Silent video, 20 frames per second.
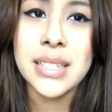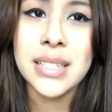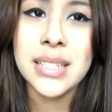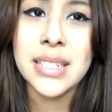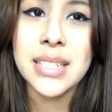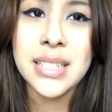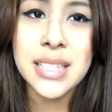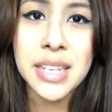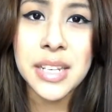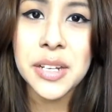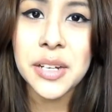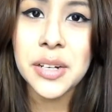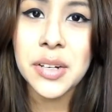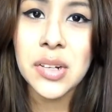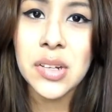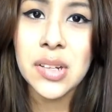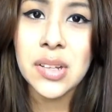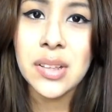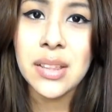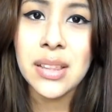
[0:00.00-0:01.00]

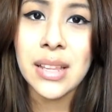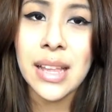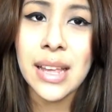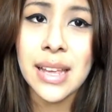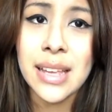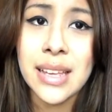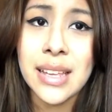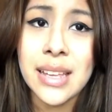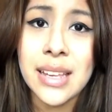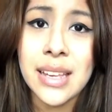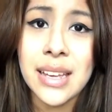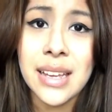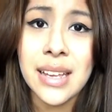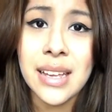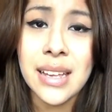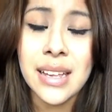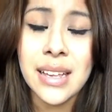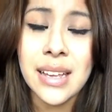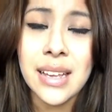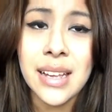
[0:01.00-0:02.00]
still like
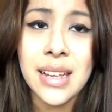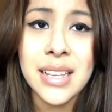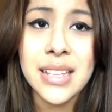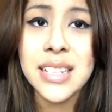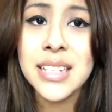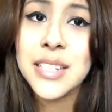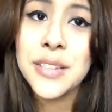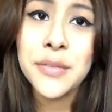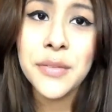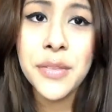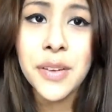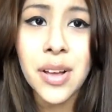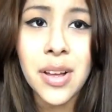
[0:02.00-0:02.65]
it doesn't fit